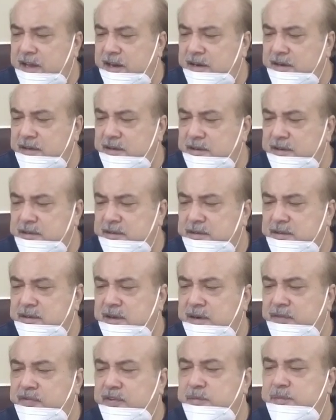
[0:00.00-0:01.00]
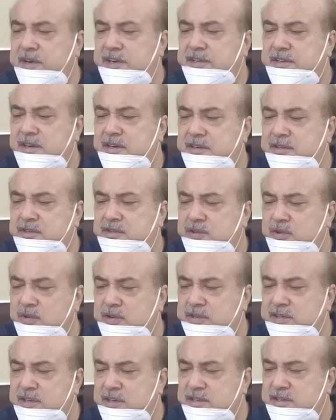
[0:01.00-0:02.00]
Then information
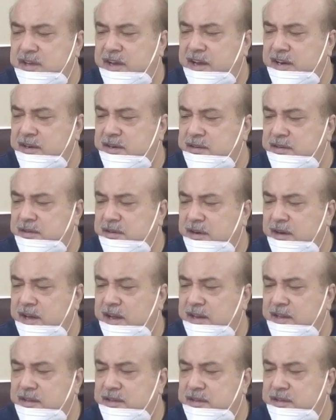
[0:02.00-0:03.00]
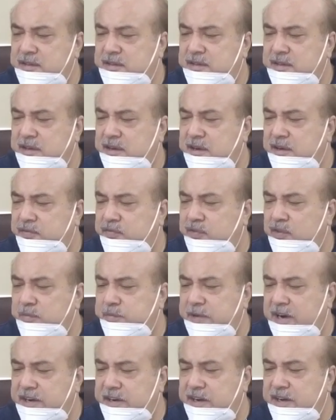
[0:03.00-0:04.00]
sources and health
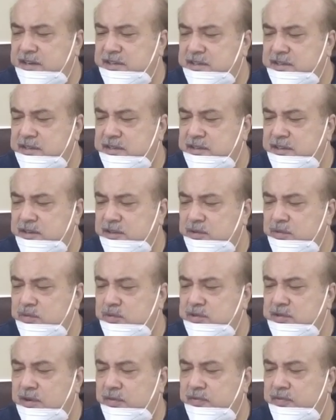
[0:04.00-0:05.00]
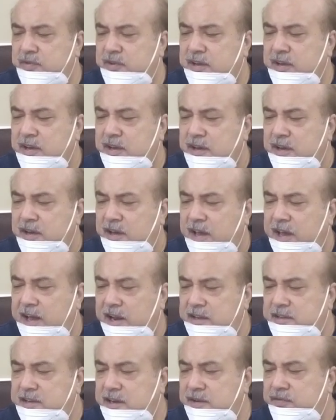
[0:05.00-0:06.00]
informatics. The use of
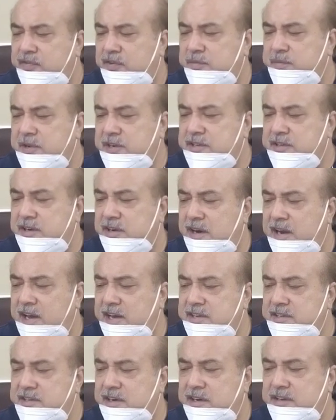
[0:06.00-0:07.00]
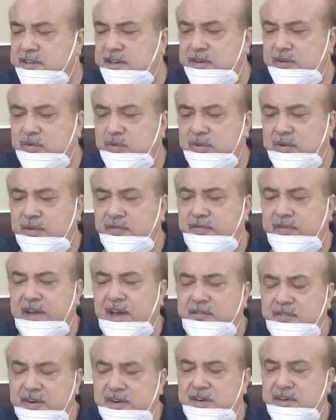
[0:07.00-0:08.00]
health information lies at the root of
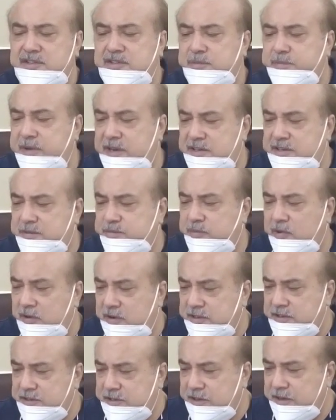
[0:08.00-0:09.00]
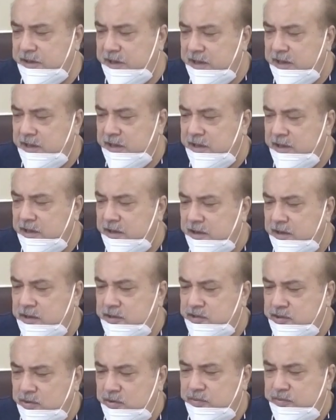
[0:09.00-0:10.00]
evidence-based policy.
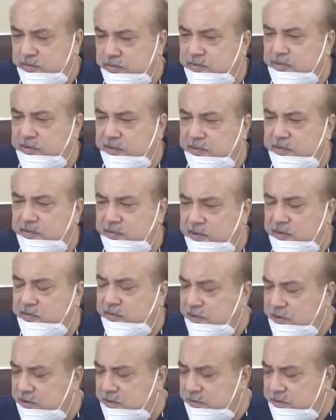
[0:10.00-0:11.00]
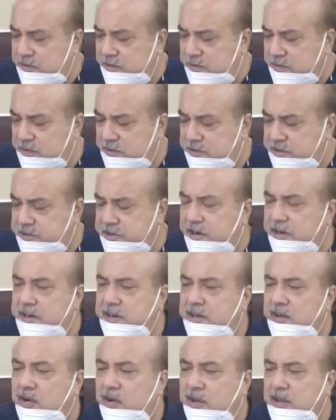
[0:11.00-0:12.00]
So we will
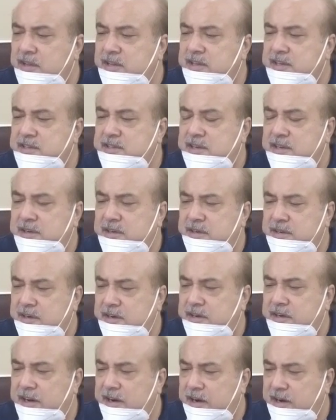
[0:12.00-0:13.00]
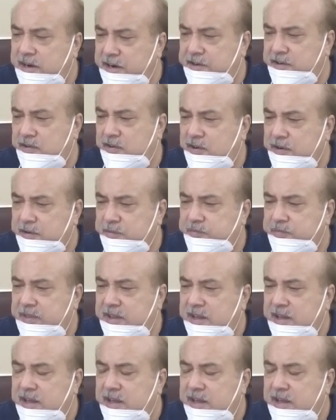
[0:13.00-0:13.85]
study all these in detail later on.